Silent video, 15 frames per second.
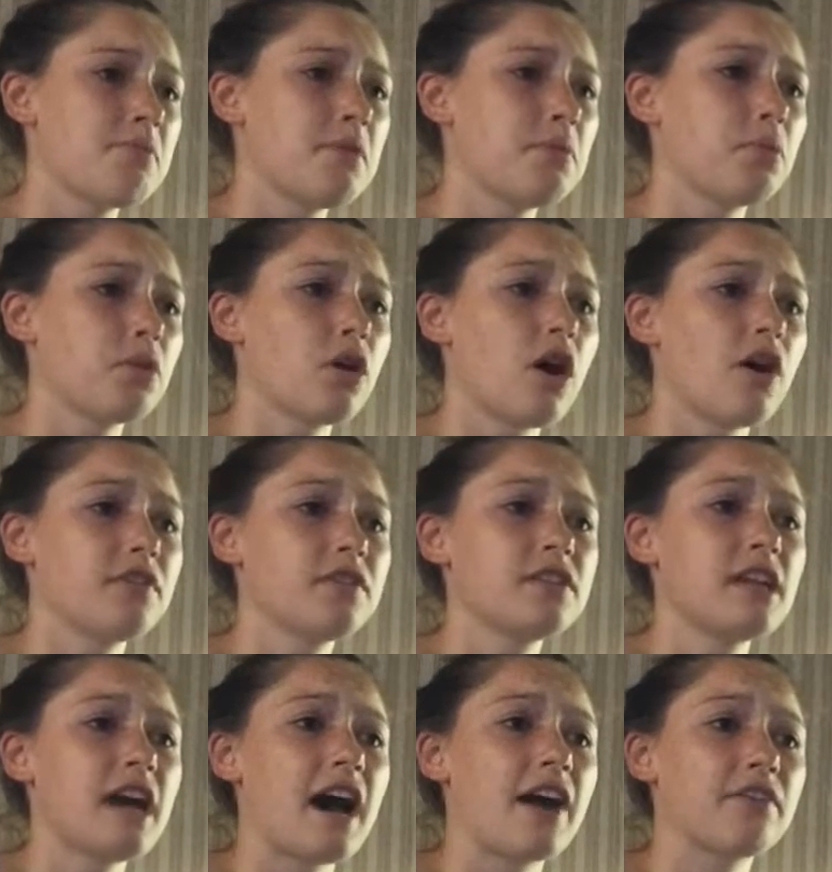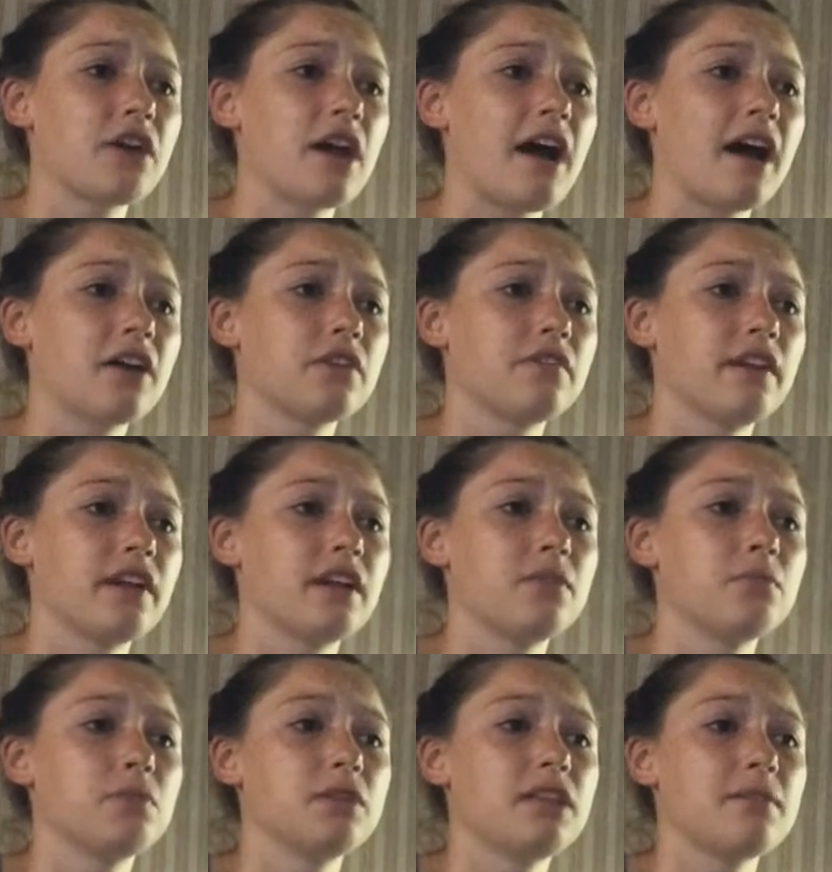People were often
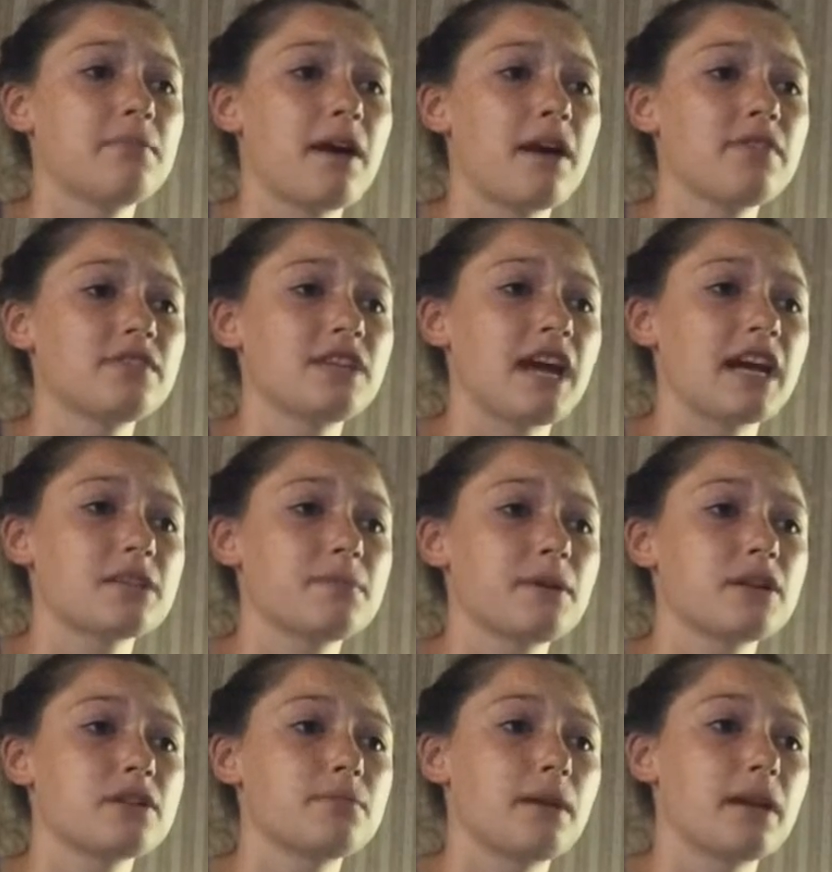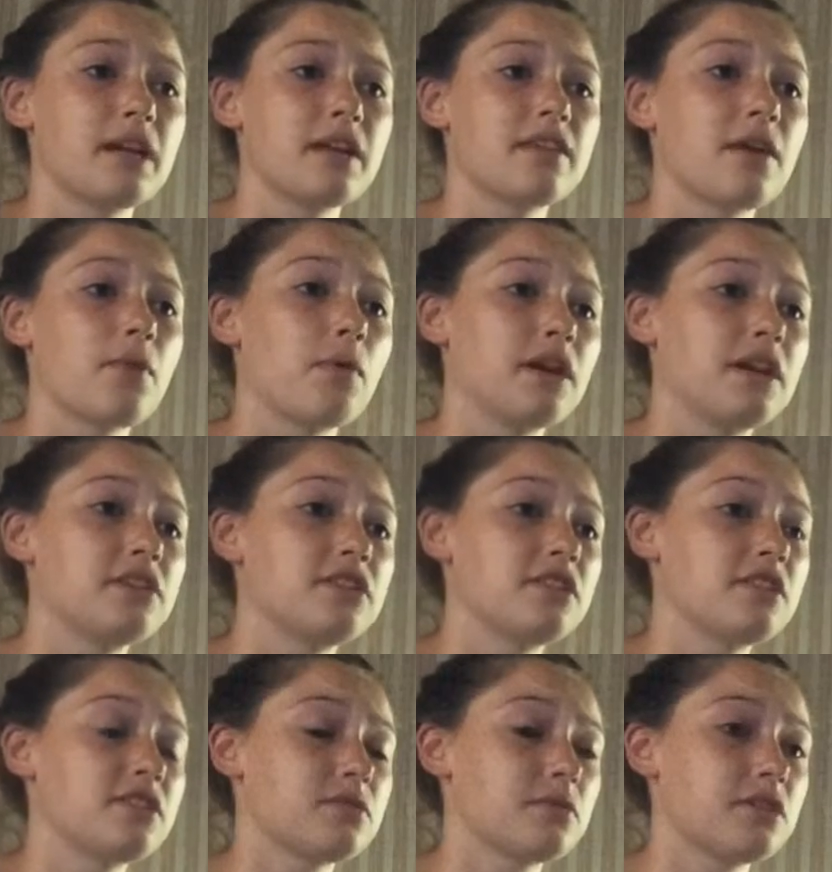aggravated with the amount of taxpayers' money that went into
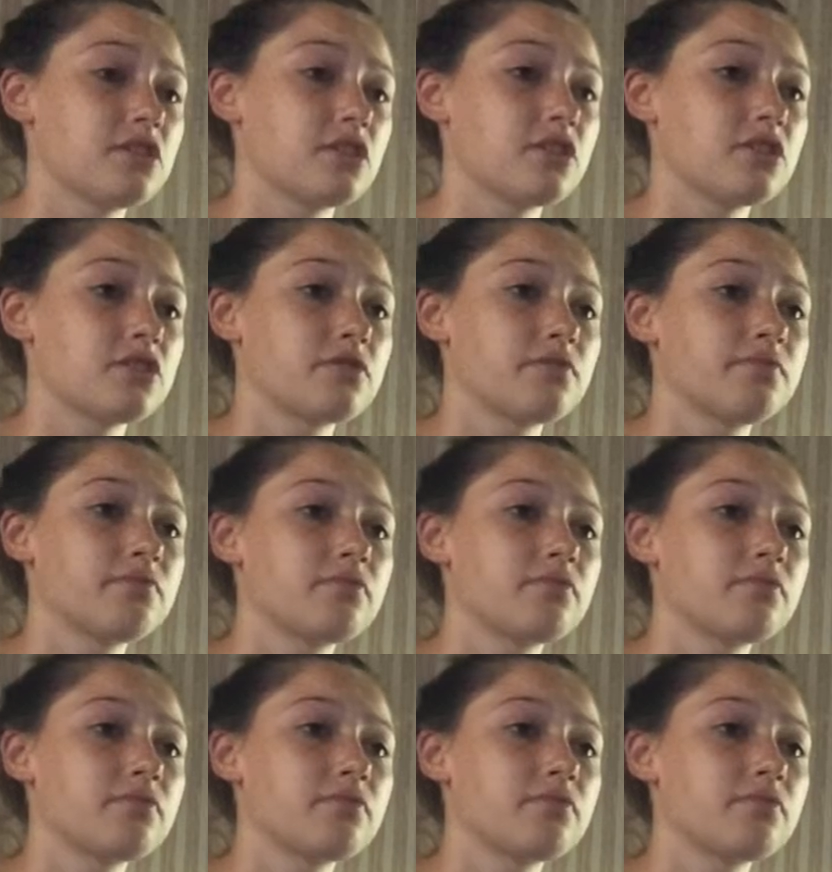its research.